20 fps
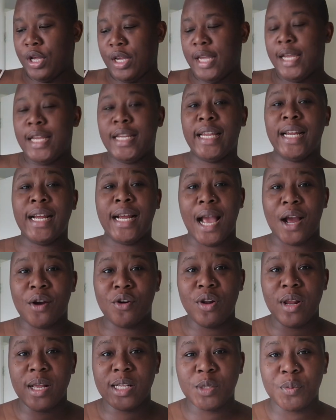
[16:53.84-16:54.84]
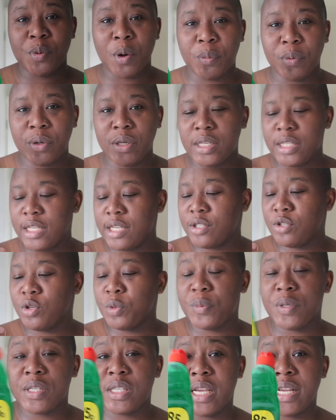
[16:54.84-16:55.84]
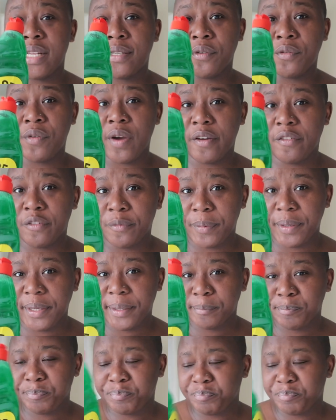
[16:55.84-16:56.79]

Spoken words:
He didn't calculate properly. This soap is 85p.